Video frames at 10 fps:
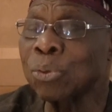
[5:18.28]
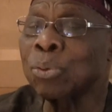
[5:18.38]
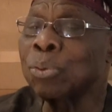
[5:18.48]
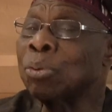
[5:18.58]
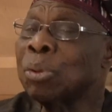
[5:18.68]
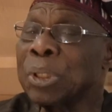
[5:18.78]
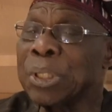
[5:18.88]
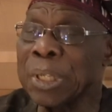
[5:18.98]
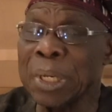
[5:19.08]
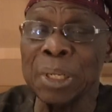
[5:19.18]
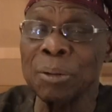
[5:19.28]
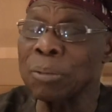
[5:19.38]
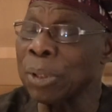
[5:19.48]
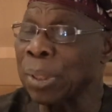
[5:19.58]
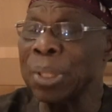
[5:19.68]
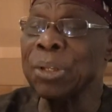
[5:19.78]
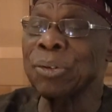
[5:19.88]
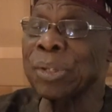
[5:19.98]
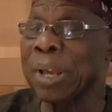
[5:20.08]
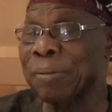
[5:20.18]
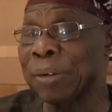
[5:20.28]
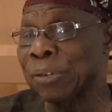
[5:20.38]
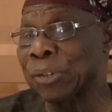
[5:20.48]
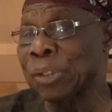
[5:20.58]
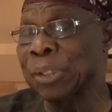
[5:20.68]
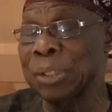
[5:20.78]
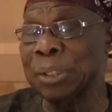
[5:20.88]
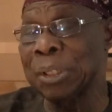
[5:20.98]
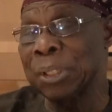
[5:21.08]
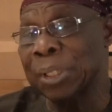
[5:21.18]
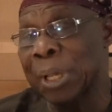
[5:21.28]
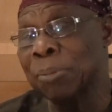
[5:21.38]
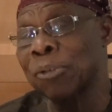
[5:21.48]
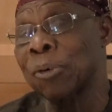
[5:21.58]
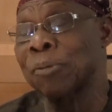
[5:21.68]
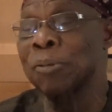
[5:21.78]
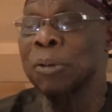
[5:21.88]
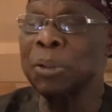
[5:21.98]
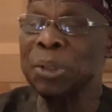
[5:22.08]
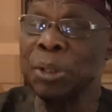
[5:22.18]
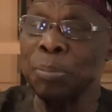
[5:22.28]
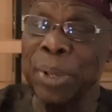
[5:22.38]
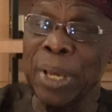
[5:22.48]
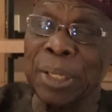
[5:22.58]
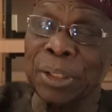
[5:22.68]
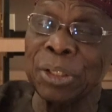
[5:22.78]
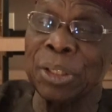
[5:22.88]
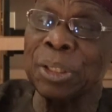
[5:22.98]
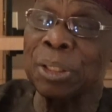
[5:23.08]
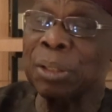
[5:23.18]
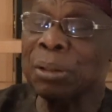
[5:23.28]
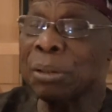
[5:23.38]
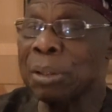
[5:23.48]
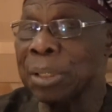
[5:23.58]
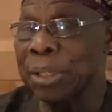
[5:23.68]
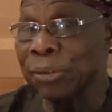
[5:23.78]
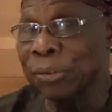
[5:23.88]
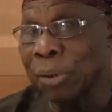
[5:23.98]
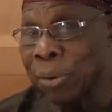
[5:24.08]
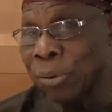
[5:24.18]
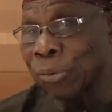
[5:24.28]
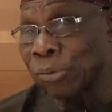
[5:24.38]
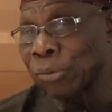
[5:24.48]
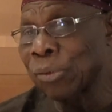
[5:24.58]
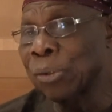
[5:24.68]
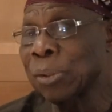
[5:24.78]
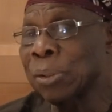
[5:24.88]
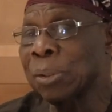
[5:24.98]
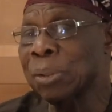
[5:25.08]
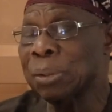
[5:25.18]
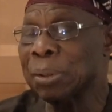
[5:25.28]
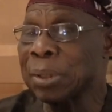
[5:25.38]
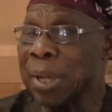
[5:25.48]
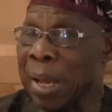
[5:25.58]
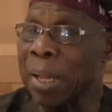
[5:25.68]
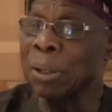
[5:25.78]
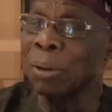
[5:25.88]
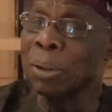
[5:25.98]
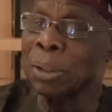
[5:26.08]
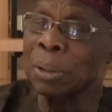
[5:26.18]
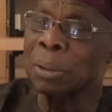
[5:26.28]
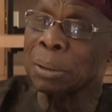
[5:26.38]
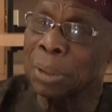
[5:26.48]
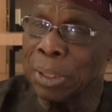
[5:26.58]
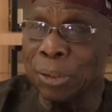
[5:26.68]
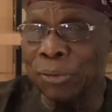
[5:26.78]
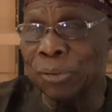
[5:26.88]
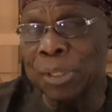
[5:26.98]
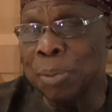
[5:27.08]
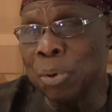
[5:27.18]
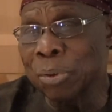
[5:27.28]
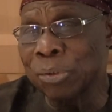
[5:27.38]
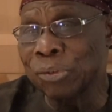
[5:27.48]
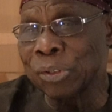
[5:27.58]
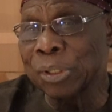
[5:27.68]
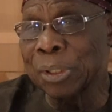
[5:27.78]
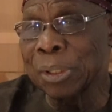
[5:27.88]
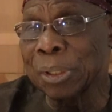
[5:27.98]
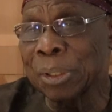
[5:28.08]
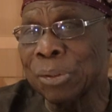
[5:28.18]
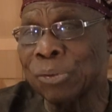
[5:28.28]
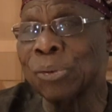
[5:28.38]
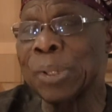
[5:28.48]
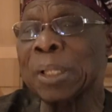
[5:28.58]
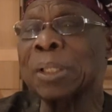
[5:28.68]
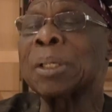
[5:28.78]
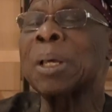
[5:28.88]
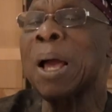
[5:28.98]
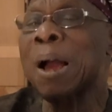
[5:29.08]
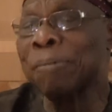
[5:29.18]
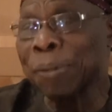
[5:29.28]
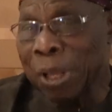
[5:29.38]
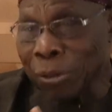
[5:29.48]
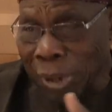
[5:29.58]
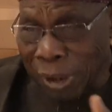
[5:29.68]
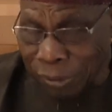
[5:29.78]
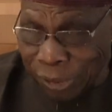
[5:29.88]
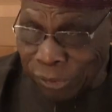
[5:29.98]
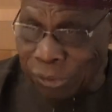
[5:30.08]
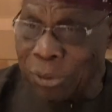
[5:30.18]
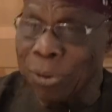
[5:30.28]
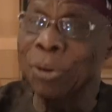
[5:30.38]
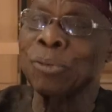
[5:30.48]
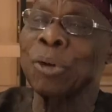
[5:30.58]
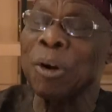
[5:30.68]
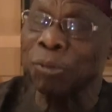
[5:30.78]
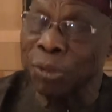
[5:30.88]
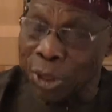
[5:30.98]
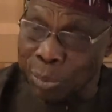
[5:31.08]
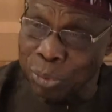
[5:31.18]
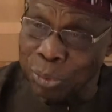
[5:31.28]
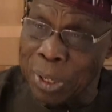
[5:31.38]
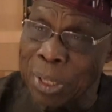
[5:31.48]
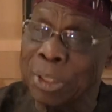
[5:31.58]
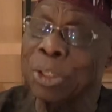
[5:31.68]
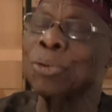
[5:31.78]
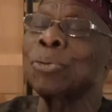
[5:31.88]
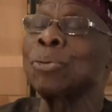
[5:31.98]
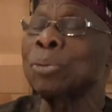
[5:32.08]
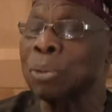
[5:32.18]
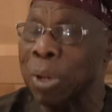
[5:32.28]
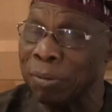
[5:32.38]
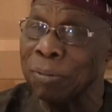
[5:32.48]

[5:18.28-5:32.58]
to dealing with this diversity in terms of debate, discourse, dialogue, is democracy. So that after you have discourse, you have tabled an issue,